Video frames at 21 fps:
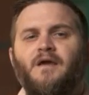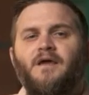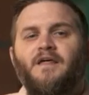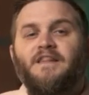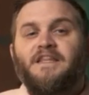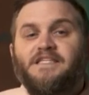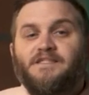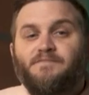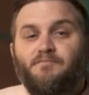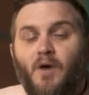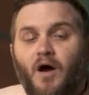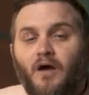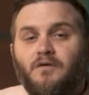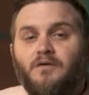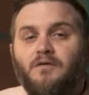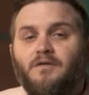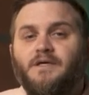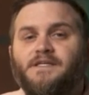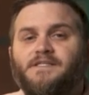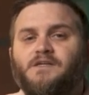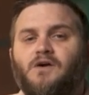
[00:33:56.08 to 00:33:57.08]
This
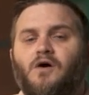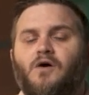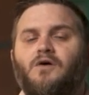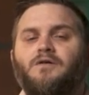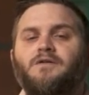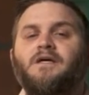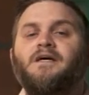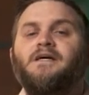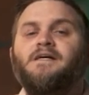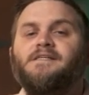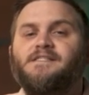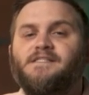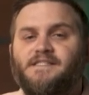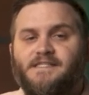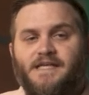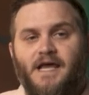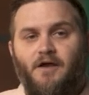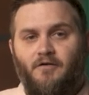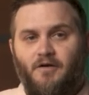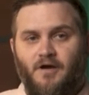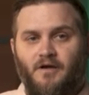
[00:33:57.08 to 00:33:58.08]
model is called
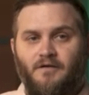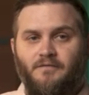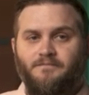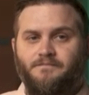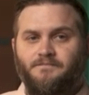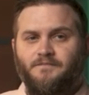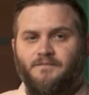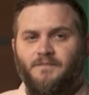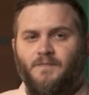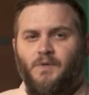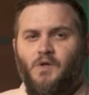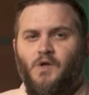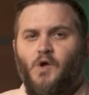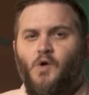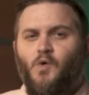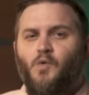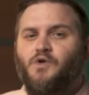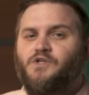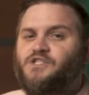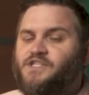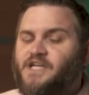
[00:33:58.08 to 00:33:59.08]
SARA,
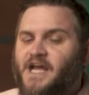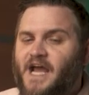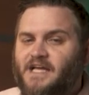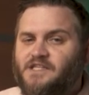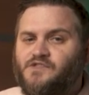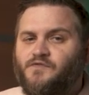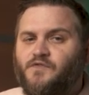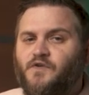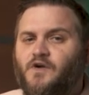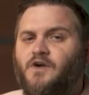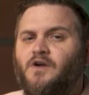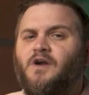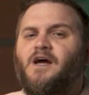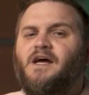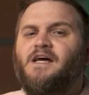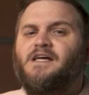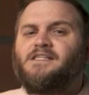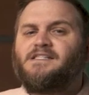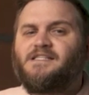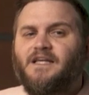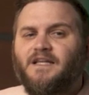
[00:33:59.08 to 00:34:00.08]
which stands for
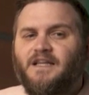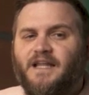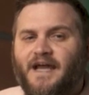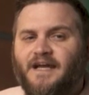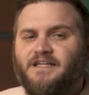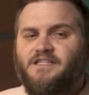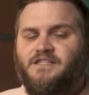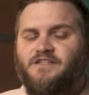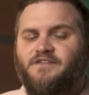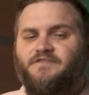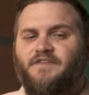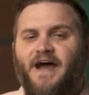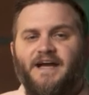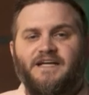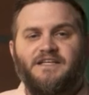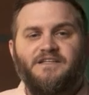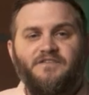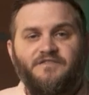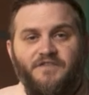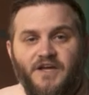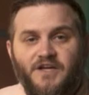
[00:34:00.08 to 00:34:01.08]
Selective
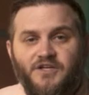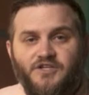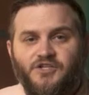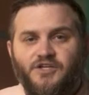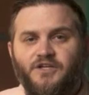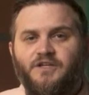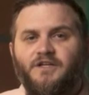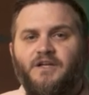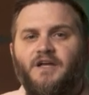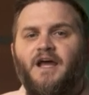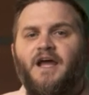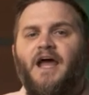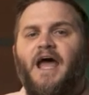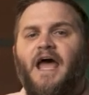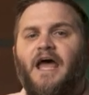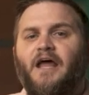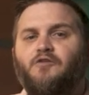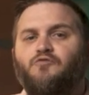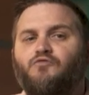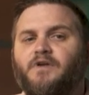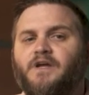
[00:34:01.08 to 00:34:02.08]
Activation
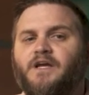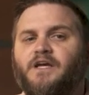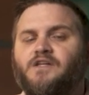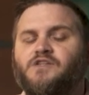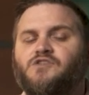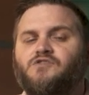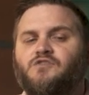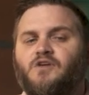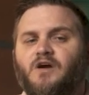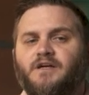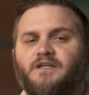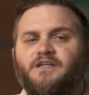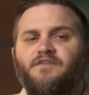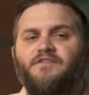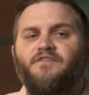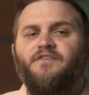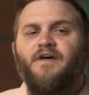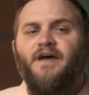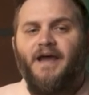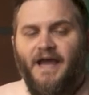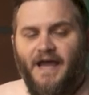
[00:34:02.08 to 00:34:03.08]
and
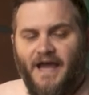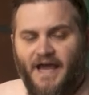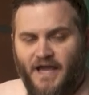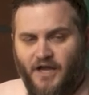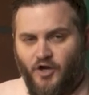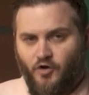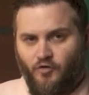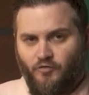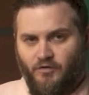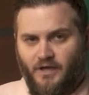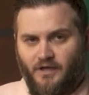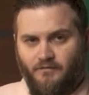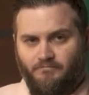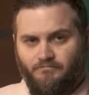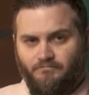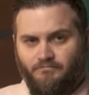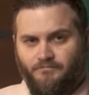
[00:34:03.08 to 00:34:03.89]
Reconstructive Anchoring.